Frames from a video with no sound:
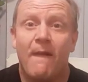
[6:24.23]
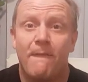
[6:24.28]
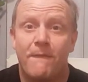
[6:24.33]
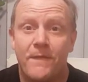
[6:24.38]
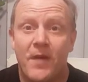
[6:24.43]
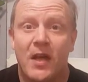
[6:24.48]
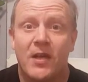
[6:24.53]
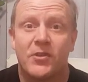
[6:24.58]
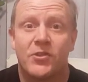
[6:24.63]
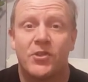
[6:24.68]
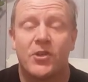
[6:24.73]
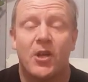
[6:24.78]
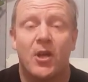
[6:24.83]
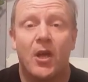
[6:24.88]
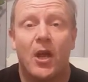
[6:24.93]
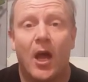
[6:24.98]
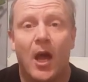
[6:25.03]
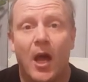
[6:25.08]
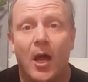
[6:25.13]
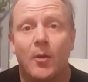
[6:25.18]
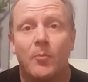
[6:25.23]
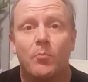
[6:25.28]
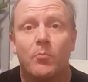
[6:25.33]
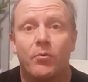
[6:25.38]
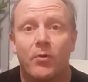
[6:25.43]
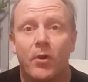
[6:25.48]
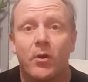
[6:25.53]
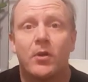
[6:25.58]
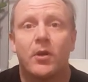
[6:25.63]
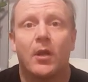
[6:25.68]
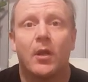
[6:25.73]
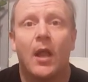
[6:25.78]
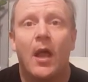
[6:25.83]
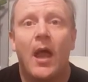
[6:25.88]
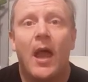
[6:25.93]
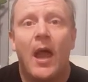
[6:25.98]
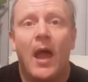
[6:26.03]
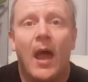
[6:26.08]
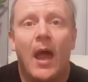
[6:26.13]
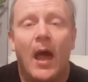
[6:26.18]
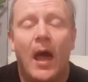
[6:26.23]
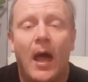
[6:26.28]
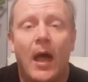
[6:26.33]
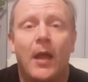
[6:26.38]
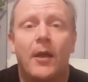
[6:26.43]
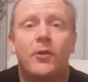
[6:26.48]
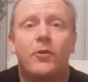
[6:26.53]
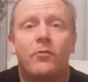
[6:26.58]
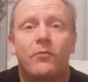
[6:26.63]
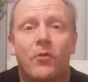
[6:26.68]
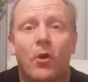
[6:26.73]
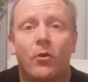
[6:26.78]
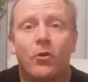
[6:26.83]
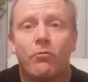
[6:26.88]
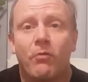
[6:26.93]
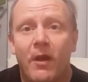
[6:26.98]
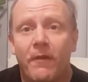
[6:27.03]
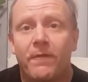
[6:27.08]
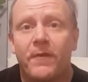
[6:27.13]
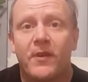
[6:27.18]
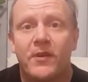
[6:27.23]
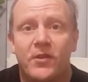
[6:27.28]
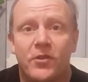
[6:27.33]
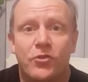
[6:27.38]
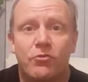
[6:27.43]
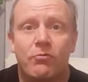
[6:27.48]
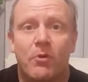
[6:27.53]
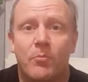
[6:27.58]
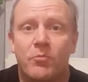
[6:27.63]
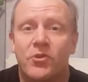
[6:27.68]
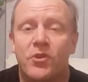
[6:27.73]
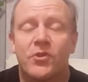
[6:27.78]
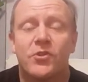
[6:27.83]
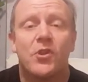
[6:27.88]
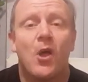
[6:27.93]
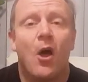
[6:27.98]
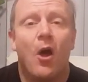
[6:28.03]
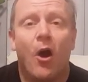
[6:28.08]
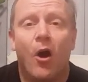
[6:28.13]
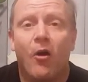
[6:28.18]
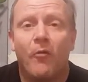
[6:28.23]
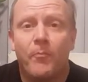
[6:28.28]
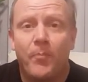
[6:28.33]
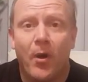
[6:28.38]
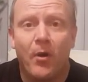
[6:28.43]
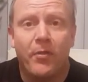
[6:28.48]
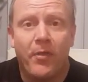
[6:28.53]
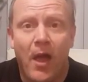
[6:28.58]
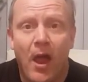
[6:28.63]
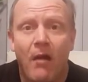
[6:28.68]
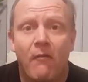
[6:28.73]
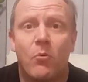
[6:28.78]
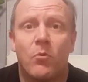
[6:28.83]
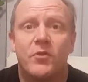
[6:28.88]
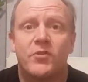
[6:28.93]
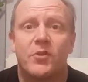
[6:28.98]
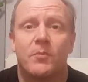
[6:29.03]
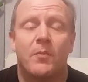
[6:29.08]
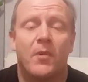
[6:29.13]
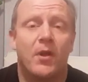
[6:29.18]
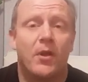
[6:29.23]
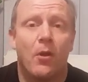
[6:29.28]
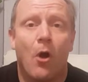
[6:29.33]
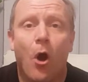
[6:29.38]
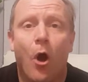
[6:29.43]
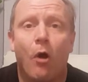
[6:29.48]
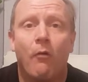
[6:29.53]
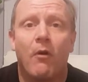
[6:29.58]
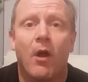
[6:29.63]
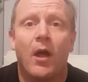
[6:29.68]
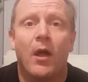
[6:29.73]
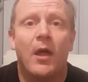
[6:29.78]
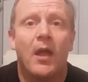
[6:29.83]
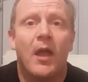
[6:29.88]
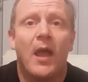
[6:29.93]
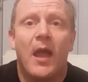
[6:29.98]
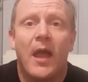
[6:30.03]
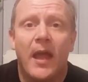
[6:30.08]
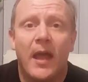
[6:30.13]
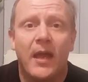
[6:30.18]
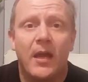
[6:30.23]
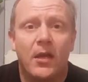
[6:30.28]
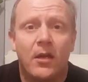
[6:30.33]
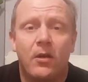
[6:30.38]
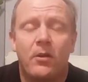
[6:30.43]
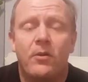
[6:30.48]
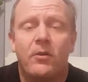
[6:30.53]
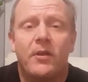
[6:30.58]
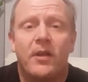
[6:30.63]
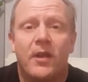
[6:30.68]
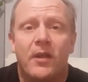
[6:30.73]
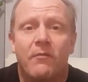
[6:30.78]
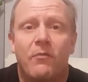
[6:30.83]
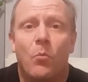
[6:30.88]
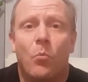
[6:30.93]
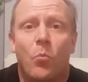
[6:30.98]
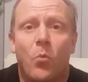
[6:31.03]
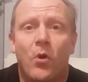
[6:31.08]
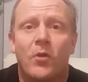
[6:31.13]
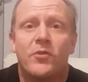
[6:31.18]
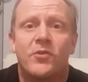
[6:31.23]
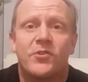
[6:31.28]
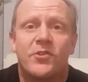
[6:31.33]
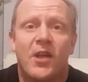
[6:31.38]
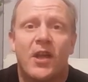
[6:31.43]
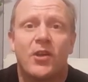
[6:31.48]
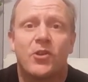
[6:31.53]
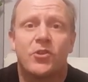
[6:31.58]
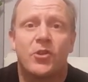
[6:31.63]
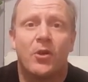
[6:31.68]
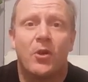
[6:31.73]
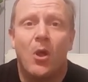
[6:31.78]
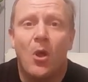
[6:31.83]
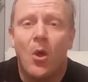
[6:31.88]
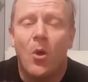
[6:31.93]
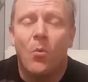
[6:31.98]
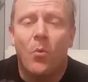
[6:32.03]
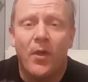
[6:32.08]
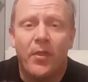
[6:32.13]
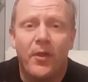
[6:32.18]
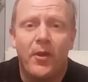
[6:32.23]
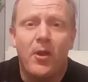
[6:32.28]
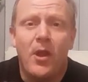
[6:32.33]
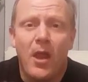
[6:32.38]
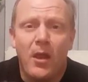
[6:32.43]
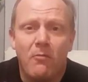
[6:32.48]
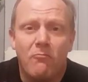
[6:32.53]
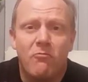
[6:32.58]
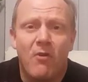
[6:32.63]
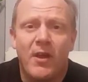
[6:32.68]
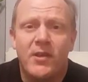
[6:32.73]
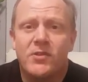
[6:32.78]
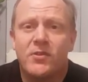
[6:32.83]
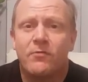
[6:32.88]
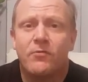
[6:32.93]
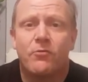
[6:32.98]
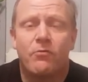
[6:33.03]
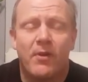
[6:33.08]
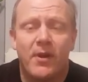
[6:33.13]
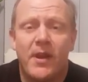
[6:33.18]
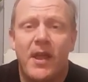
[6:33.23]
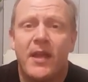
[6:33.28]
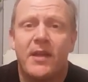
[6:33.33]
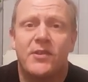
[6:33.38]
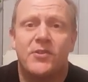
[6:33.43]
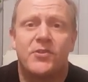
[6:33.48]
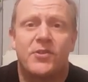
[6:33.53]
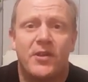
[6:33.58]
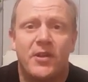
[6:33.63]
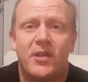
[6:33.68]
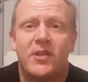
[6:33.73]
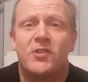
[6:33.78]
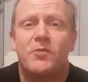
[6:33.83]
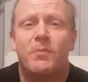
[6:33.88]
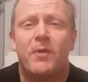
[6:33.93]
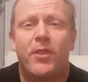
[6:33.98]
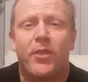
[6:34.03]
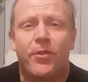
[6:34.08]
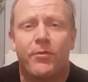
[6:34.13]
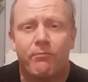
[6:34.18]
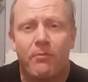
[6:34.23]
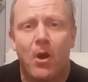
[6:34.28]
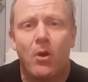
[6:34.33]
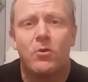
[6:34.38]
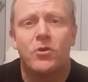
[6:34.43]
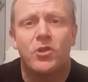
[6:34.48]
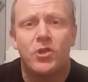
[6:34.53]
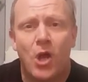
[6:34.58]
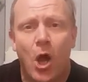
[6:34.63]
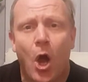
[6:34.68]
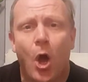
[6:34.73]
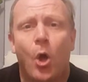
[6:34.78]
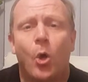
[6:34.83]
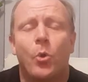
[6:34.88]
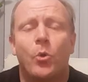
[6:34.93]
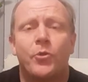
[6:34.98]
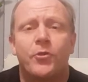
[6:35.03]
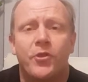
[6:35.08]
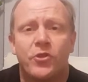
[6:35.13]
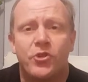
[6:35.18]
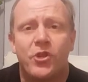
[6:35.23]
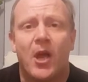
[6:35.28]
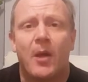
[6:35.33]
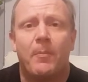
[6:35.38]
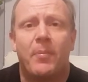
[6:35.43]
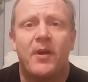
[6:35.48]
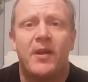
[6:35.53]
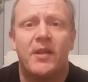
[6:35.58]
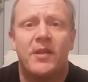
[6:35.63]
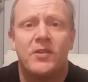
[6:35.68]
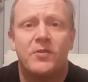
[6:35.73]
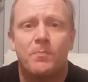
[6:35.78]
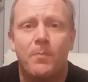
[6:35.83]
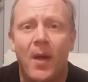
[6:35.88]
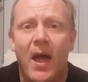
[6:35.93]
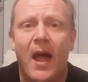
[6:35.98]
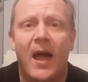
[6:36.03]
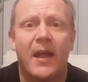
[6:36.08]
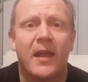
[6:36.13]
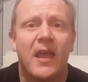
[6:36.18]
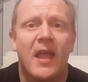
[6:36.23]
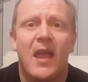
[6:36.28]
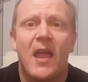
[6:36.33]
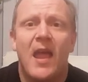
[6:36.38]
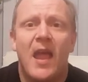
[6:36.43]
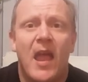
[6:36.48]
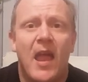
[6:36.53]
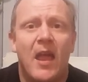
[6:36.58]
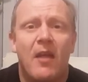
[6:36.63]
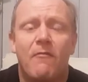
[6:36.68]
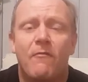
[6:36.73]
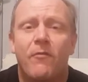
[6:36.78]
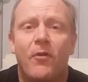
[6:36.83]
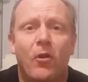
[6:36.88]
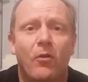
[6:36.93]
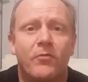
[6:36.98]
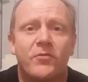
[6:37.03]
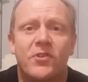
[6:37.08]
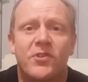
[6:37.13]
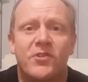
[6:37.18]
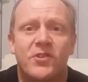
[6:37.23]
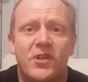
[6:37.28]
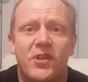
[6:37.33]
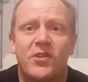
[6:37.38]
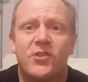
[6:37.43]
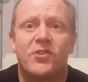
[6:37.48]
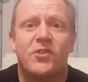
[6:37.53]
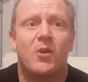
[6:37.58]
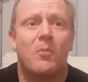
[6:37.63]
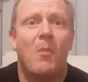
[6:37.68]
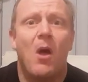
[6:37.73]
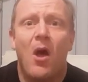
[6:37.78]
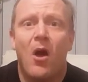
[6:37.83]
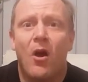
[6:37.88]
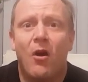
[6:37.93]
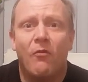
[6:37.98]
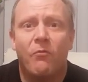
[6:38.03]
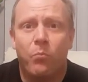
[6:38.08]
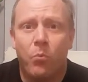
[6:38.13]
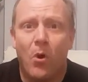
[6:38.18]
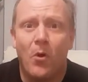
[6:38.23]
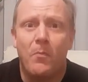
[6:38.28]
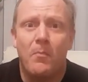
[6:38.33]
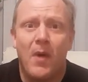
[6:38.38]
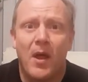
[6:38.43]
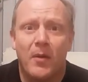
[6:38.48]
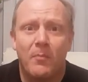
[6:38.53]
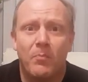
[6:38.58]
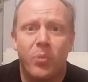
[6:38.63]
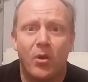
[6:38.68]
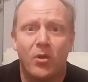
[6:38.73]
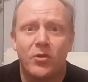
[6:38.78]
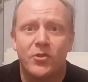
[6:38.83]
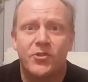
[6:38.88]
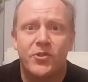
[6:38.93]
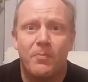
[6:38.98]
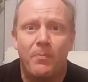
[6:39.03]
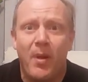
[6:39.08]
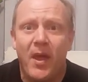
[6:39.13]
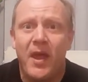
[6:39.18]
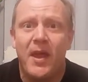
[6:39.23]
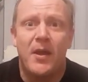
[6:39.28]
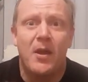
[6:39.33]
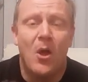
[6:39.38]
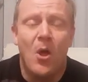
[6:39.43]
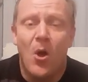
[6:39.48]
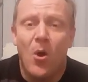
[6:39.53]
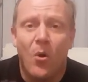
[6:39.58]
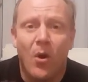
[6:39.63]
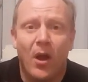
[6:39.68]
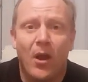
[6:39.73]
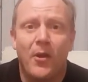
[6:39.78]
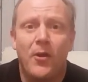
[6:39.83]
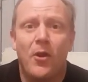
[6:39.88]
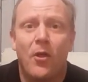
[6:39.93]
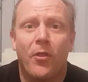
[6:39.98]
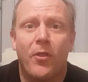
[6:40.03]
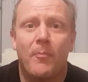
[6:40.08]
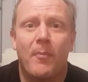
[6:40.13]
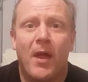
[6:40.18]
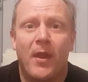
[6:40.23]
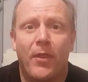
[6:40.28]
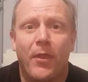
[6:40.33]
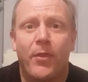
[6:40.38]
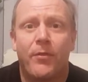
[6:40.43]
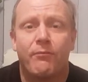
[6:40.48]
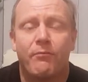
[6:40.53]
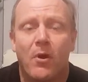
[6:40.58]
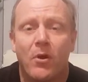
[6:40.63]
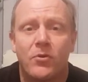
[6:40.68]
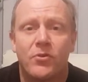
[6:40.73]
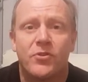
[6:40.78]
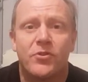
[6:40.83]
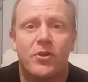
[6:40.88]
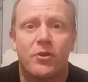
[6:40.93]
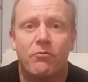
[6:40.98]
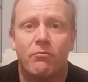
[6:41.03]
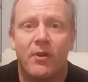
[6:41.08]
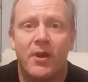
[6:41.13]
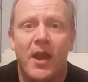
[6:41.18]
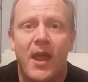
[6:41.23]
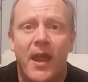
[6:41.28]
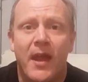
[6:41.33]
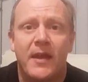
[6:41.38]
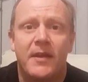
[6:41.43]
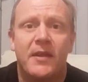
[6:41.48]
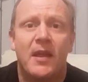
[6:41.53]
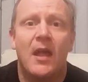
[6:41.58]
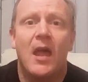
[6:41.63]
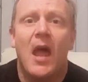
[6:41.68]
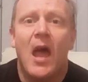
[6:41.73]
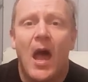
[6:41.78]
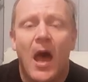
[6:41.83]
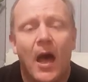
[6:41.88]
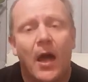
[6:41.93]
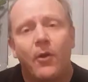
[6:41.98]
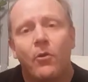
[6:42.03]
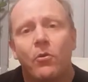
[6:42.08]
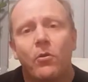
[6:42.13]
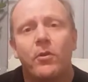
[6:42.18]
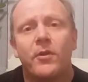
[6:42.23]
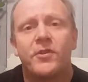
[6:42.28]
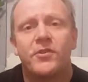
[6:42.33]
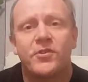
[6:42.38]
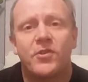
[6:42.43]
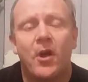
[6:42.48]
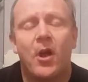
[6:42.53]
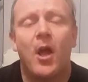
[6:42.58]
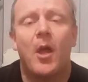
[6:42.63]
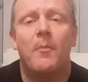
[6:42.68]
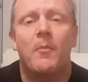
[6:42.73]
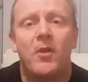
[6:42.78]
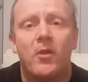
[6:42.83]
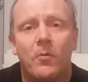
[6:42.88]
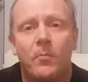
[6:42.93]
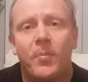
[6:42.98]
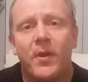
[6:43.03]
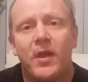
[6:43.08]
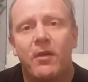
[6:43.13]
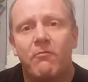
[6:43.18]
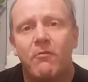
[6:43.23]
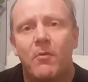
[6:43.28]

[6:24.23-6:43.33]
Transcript: fast, and brutal, and you've got graphic descriptions of both heroism and horror, including even one section where the rate of grenades that need to be thrown to hold the Japanese back involves a system of one man pulls the pin while another man throws the grenade. And all the time, you're being